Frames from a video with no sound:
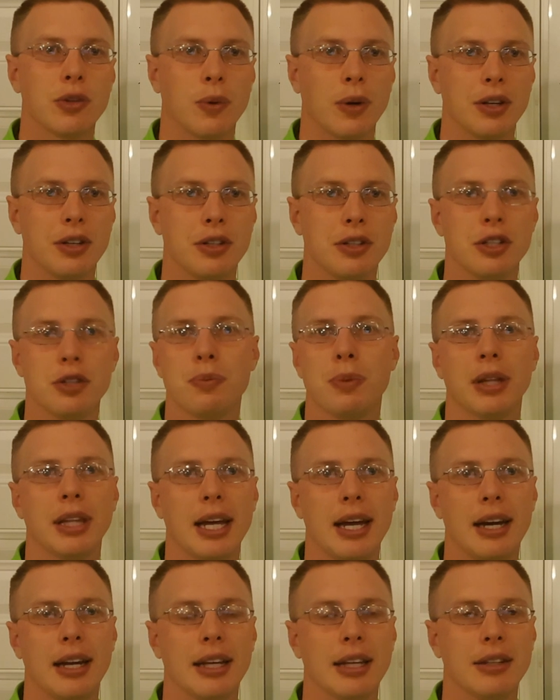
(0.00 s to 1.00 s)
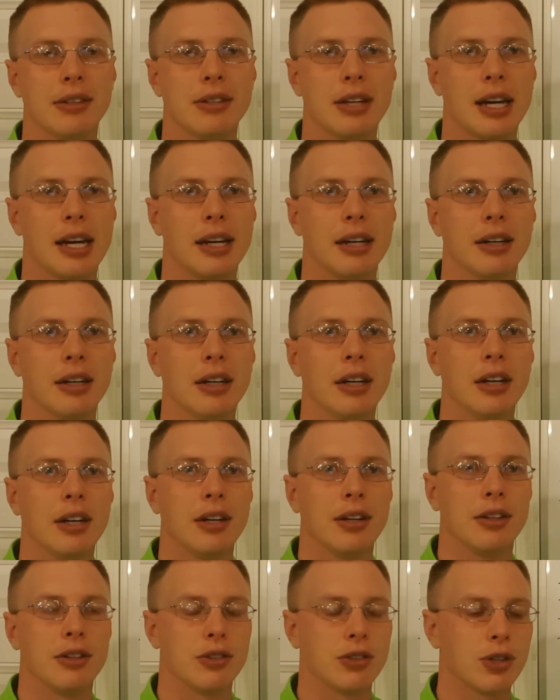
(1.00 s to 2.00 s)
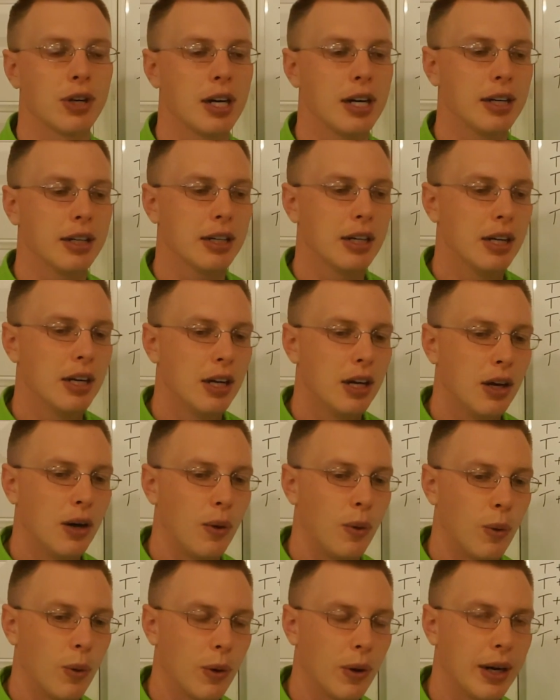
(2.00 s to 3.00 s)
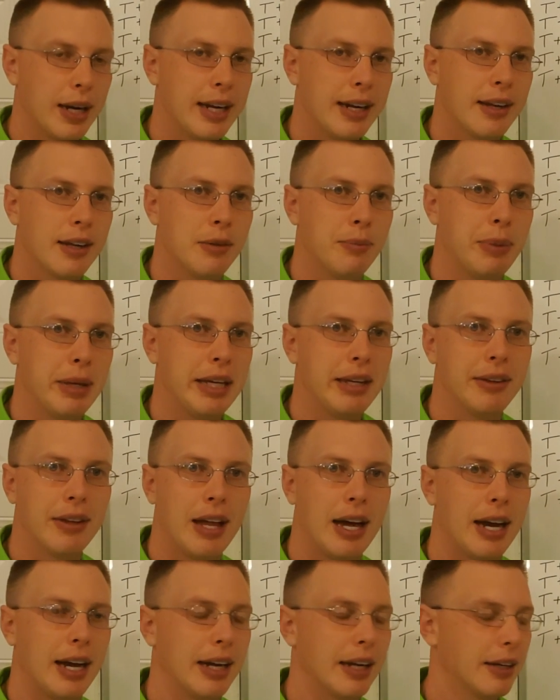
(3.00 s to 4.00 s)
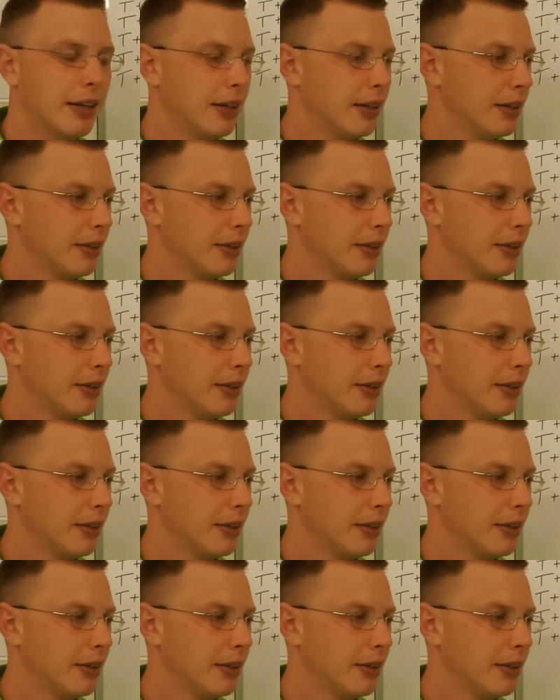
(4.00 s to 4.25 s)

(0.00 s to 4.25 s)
where you just put that inside your truck, or it could be like,